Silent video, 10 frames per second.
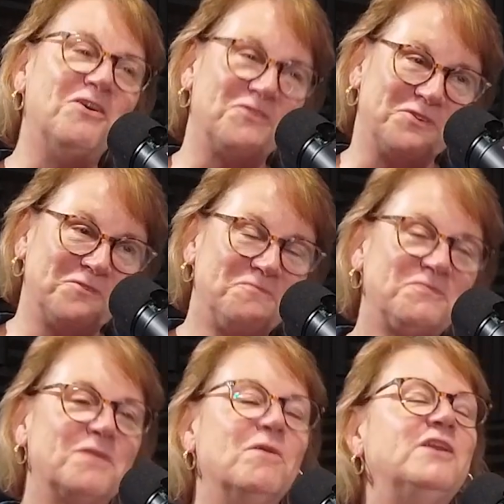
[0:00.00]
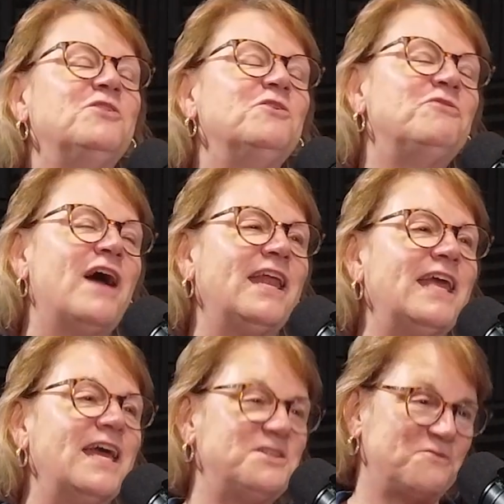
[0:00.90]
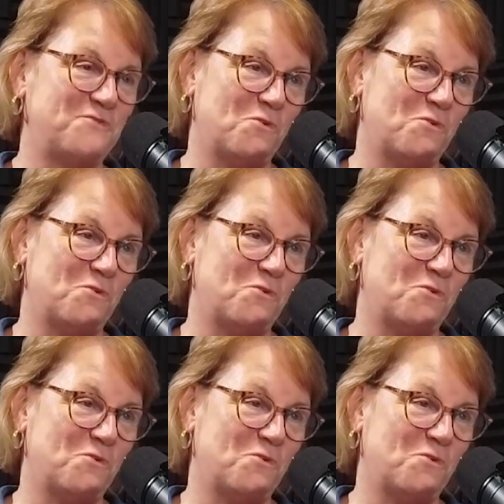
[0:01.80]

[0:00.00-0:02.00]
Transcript: or older, Monday through Friday, 8 to